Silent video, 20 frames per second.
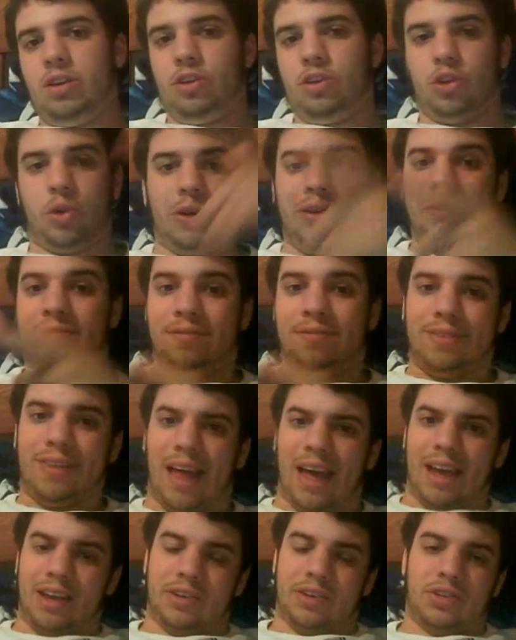Jody
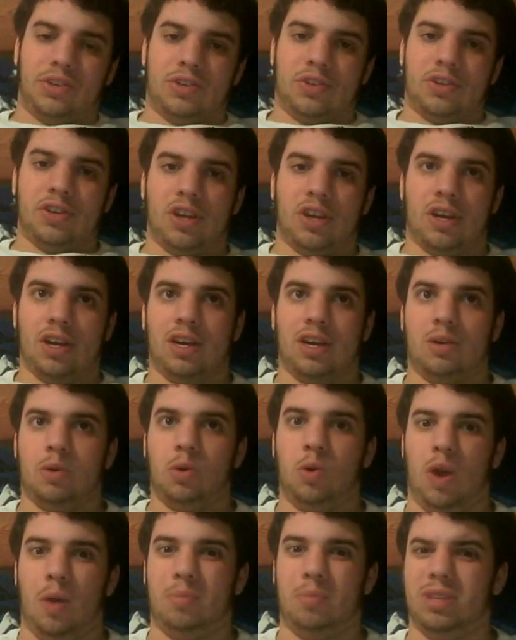Fleisch,
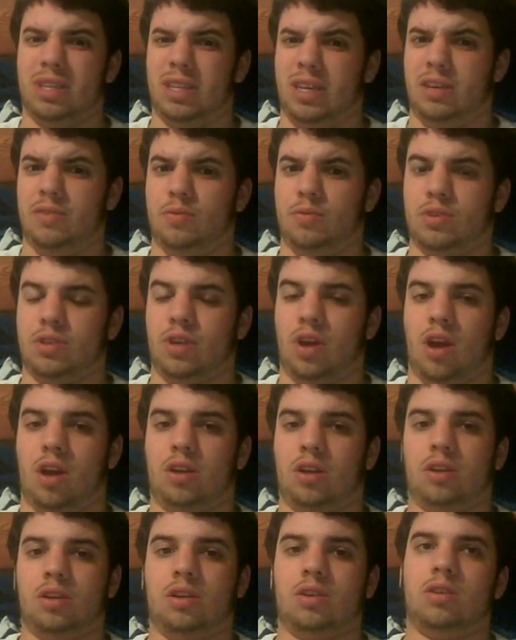who I believe was
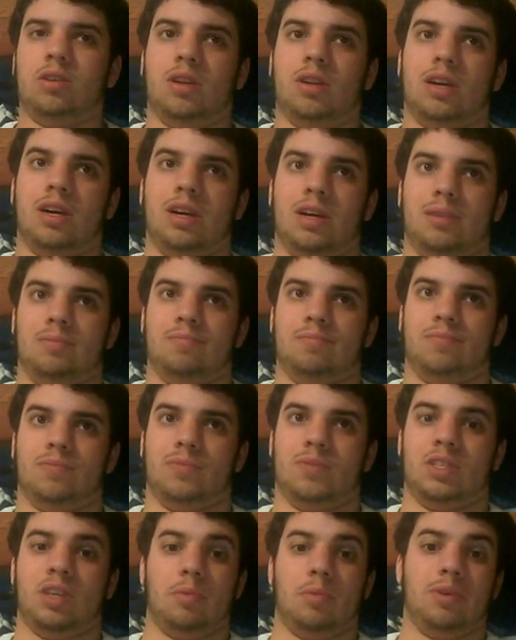on
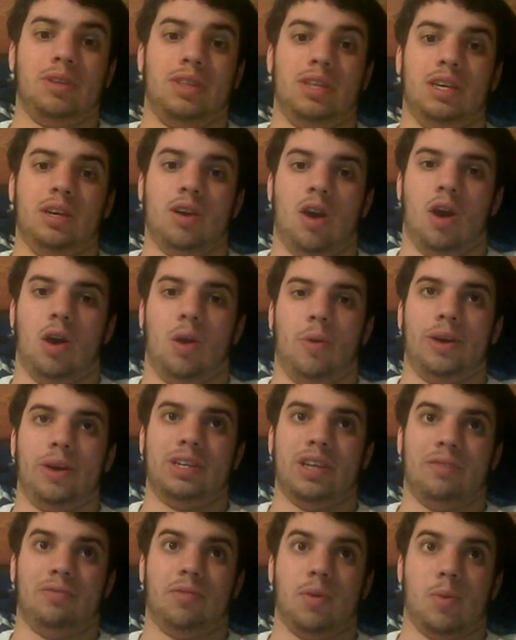some of the ROH
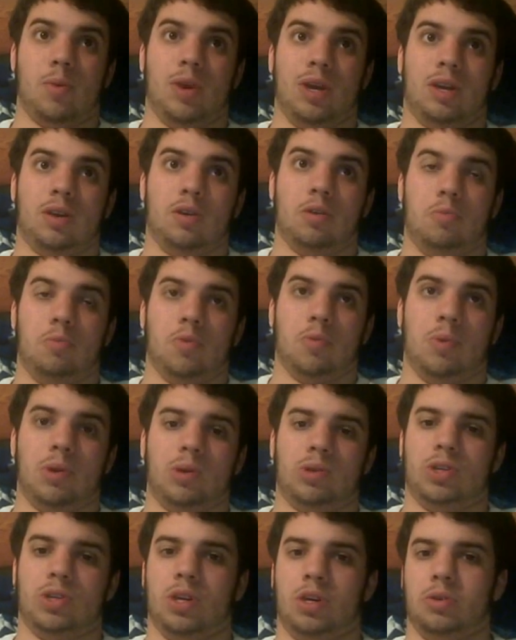FWA
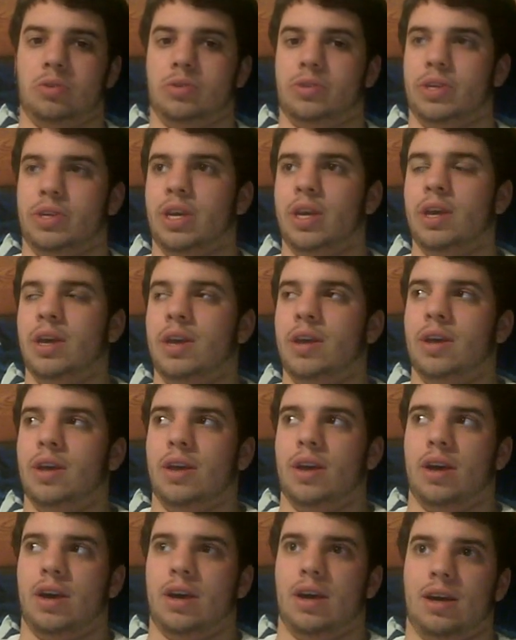co-promote shows.
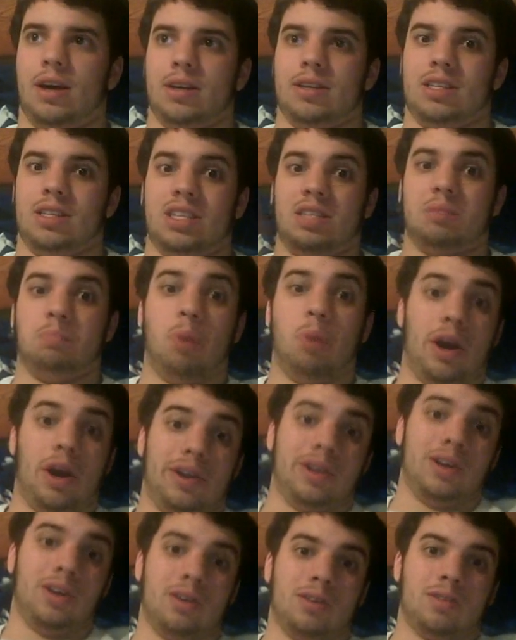
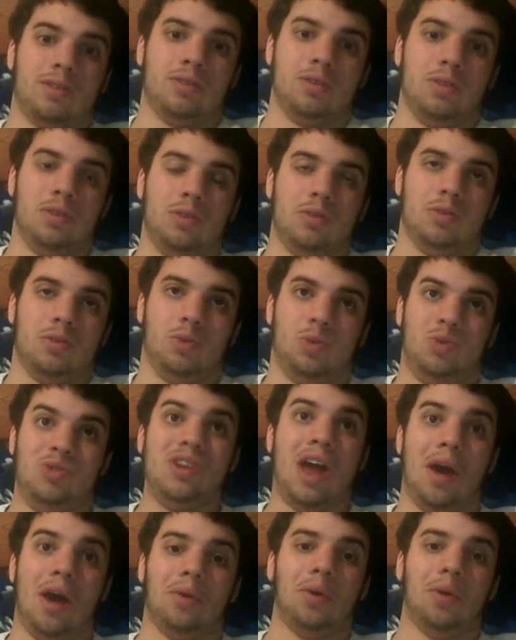Spud, who's
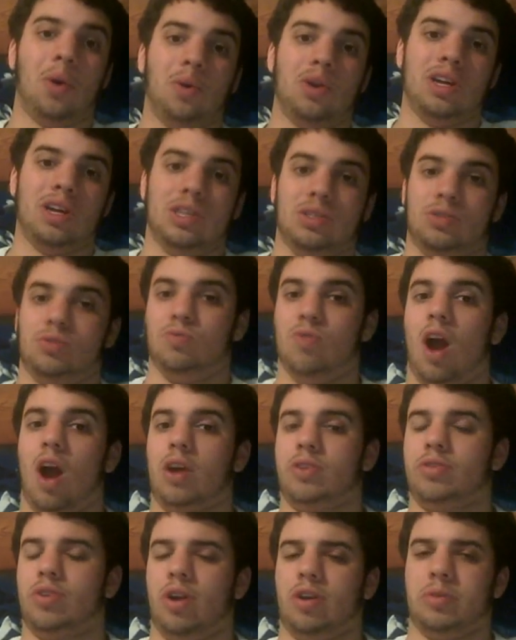now known as
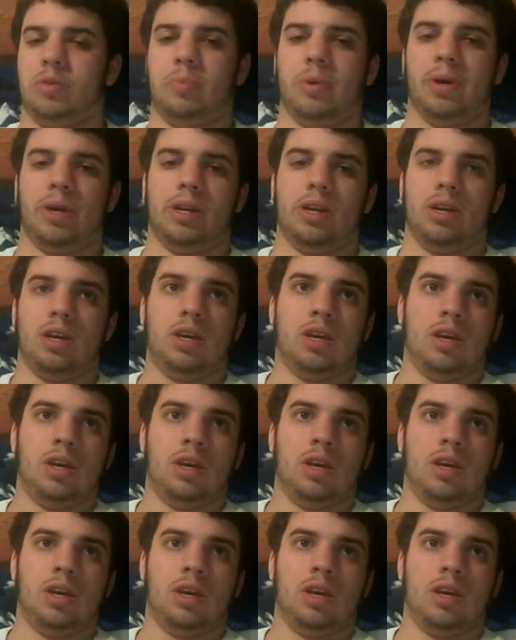Rockstar Spud.